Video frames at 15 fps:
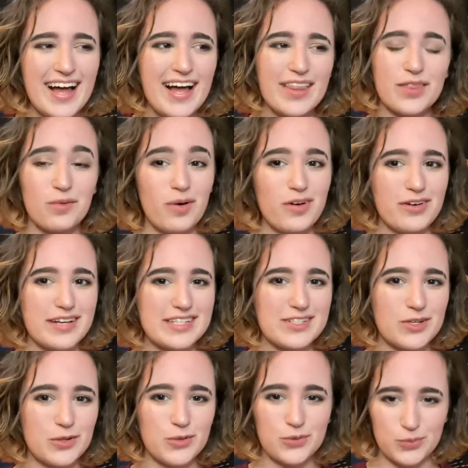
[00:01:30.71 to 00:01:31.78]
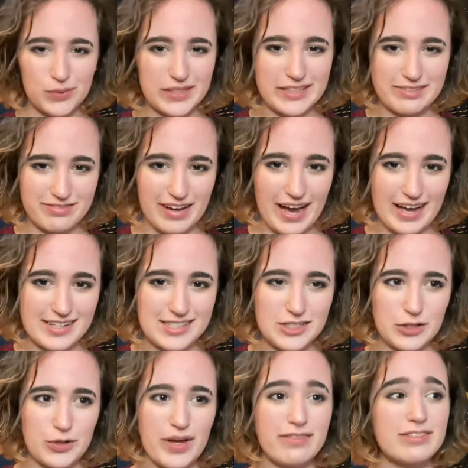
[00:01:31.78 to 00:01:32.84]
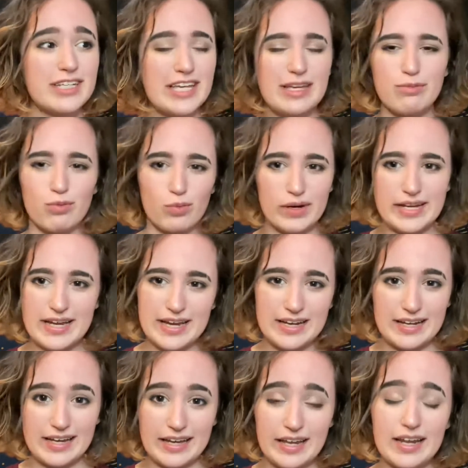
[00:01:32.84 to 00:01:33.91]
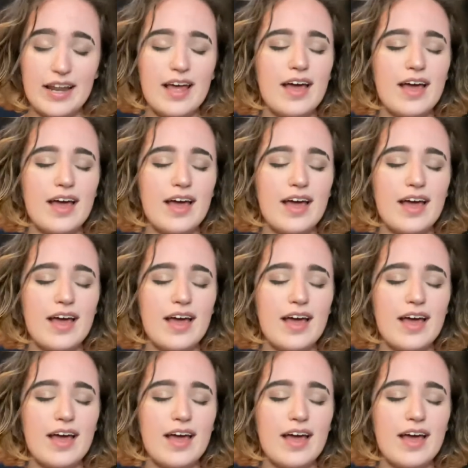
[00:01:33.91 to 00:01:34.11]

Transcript: the water gets cold really fast, so you have to keep reheating it.